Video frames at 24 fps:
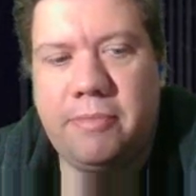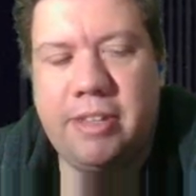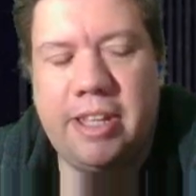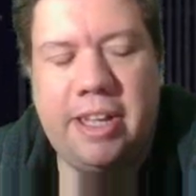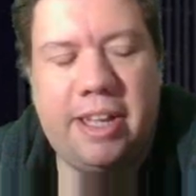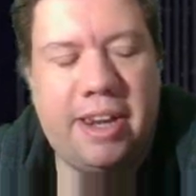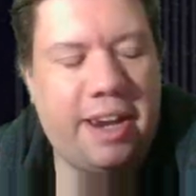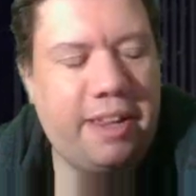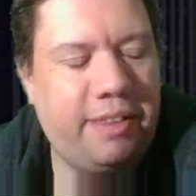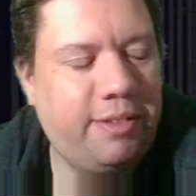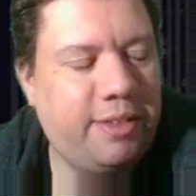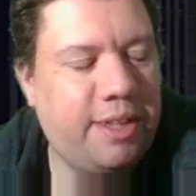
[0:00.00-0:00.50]

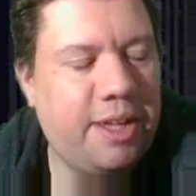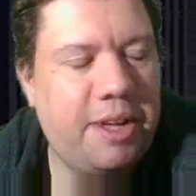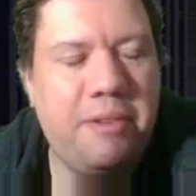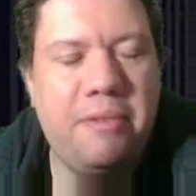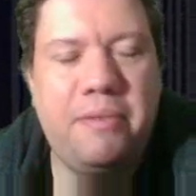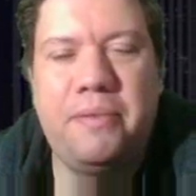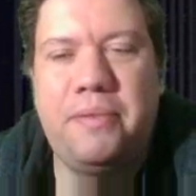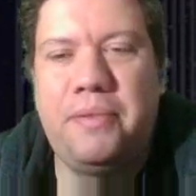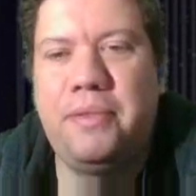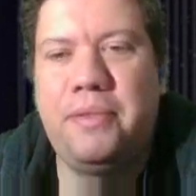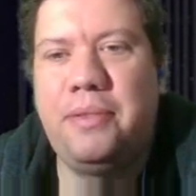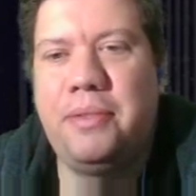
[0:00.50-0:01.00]
God, I
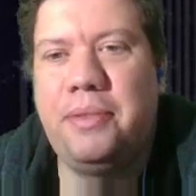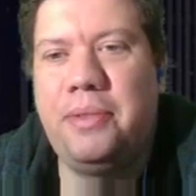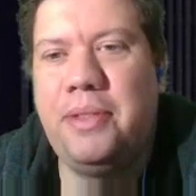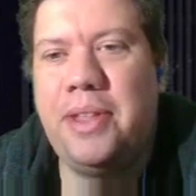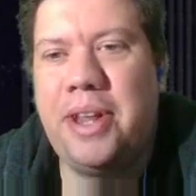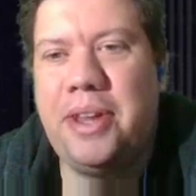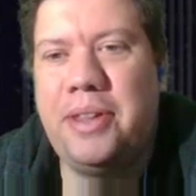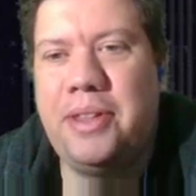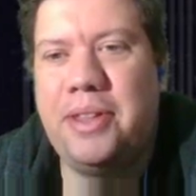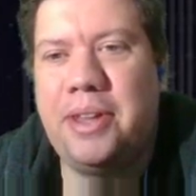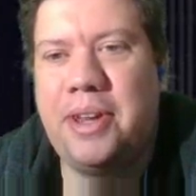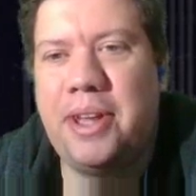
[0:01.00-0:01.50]
love
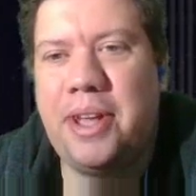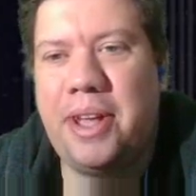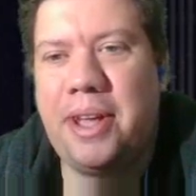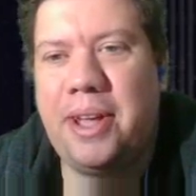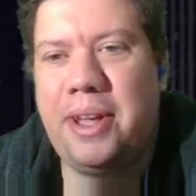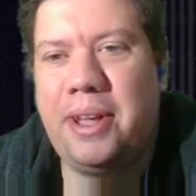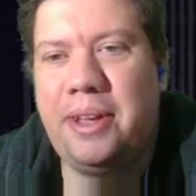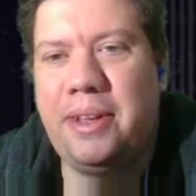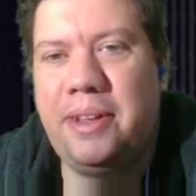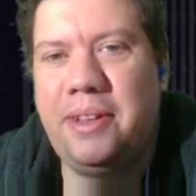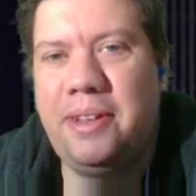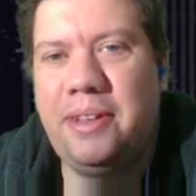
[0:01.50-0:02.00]
they did
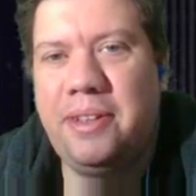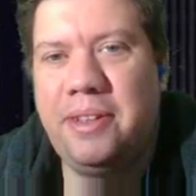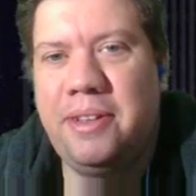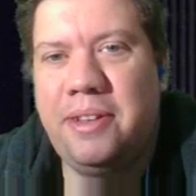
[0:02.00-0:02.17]
a